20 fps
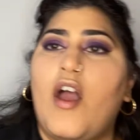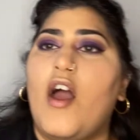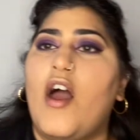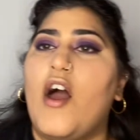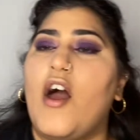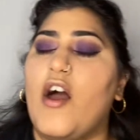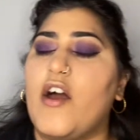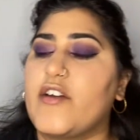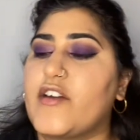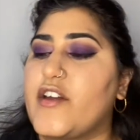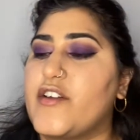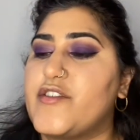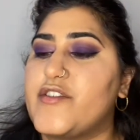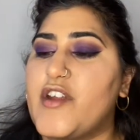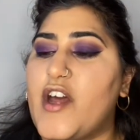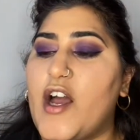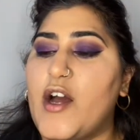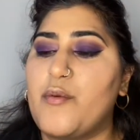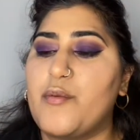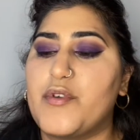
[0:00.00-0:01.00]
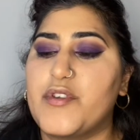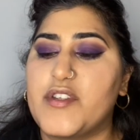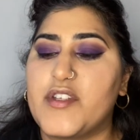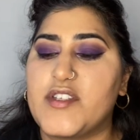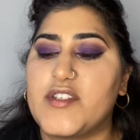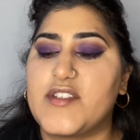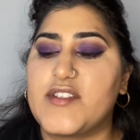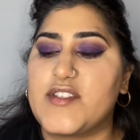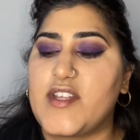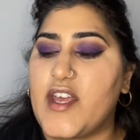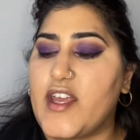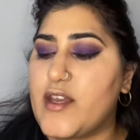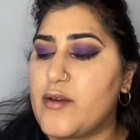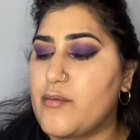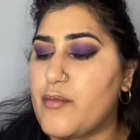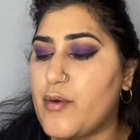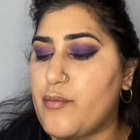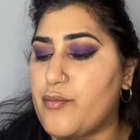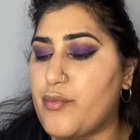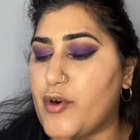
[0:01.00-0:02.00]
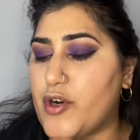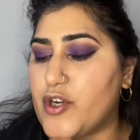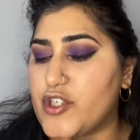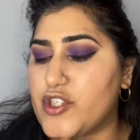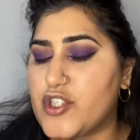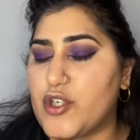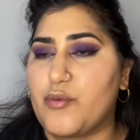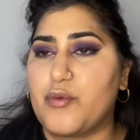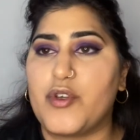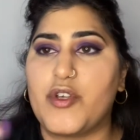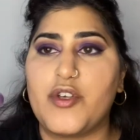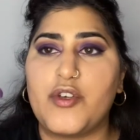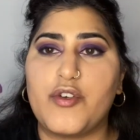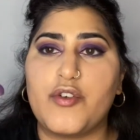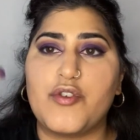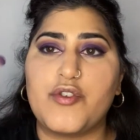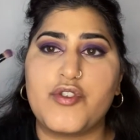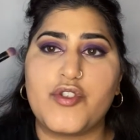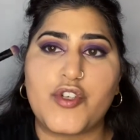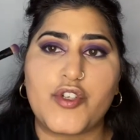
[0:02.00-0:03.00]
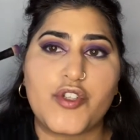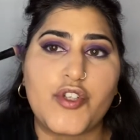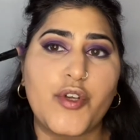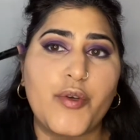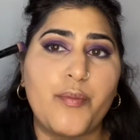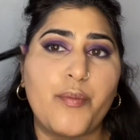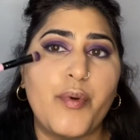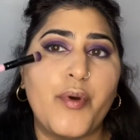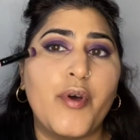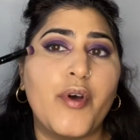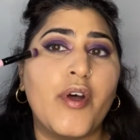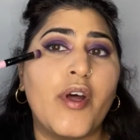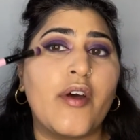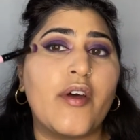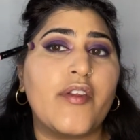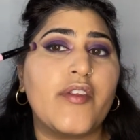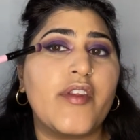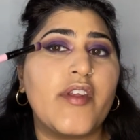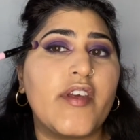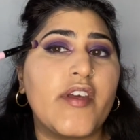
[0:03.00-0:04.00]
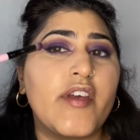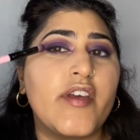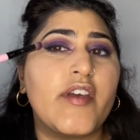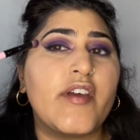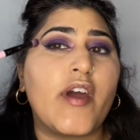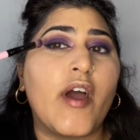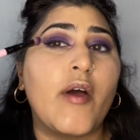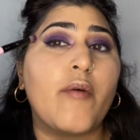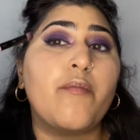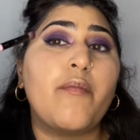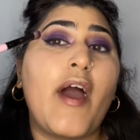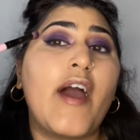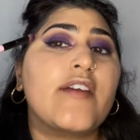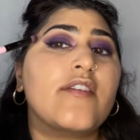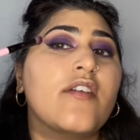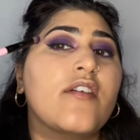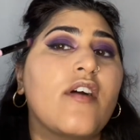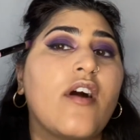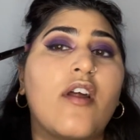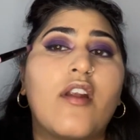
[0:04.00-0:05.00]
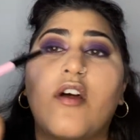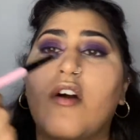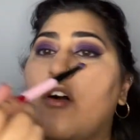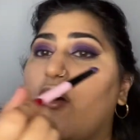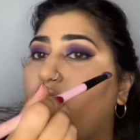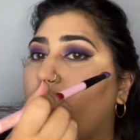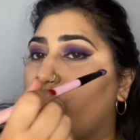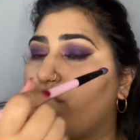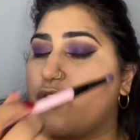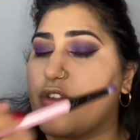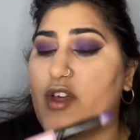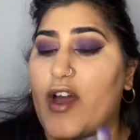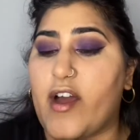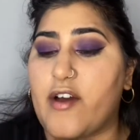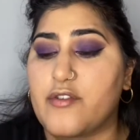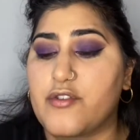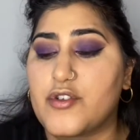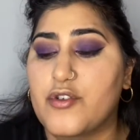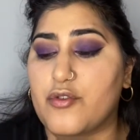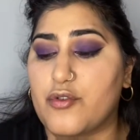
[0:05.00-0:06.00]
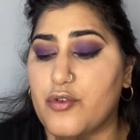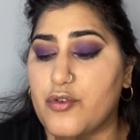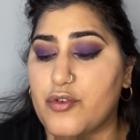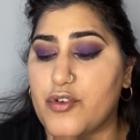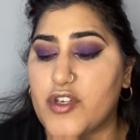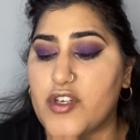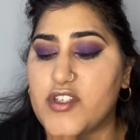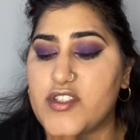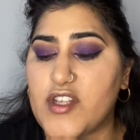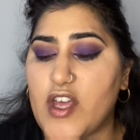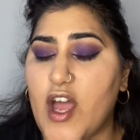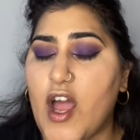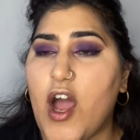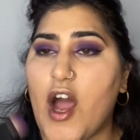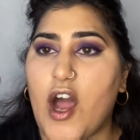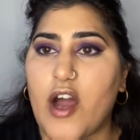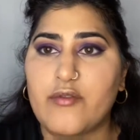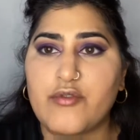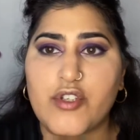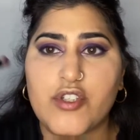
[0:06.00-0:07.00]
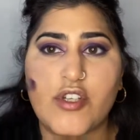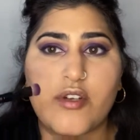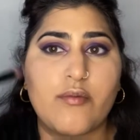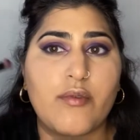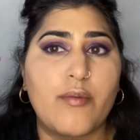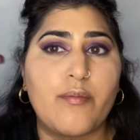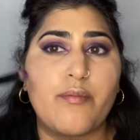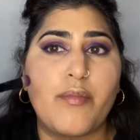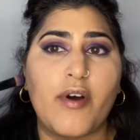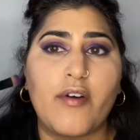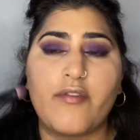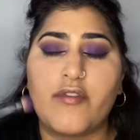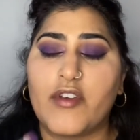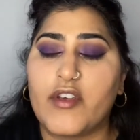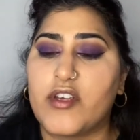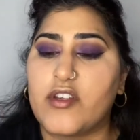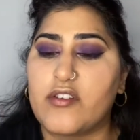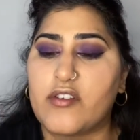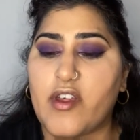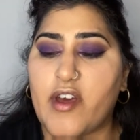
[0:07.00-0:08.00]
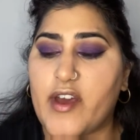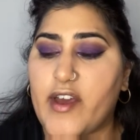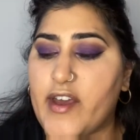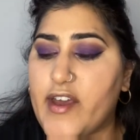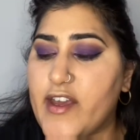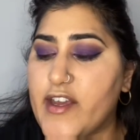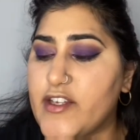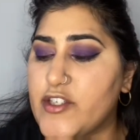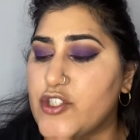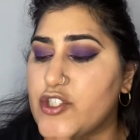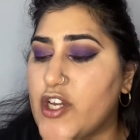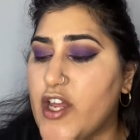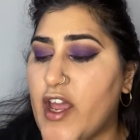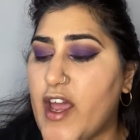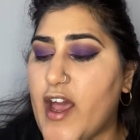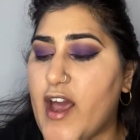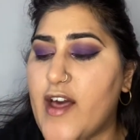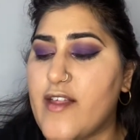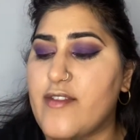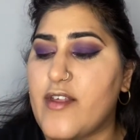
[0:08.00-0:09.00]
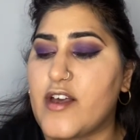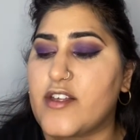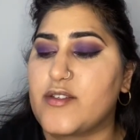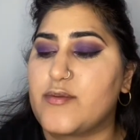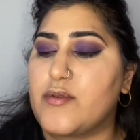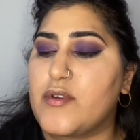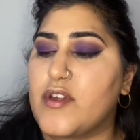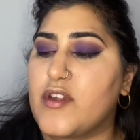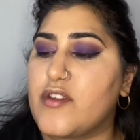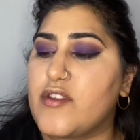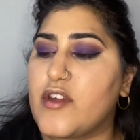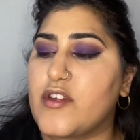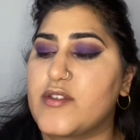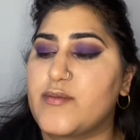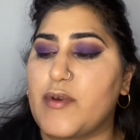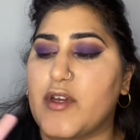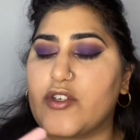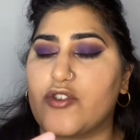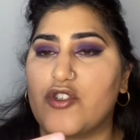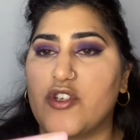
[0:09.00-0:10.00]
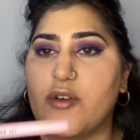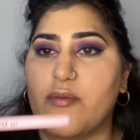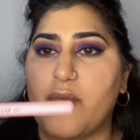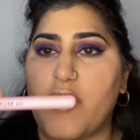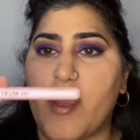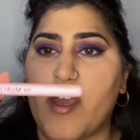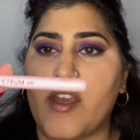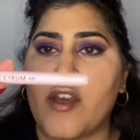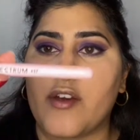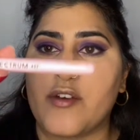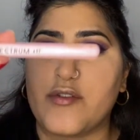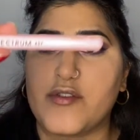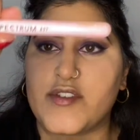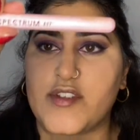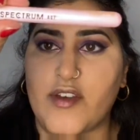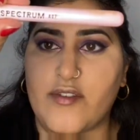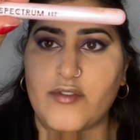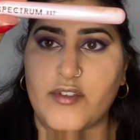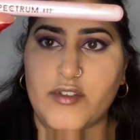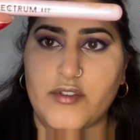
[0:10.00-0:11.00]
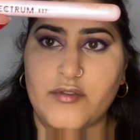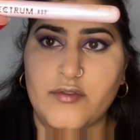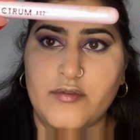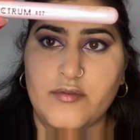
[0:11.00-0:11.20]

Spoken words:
Okay, now with the same brush that we used to put the pack the colour on the outer corners, I'm just going to be buffing in that edge, and that's with a Spectrum A07.